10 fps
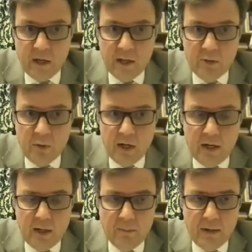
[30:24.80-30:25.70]
it's really
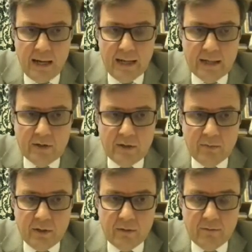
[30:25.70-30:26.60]
going to planning
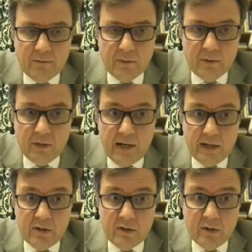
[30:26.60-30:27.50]
something for the
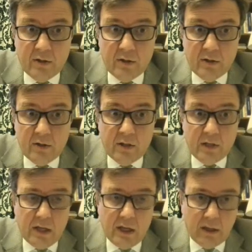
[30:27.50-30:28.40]
next 30
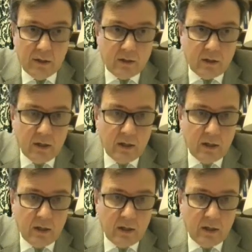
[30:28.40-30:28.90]
years.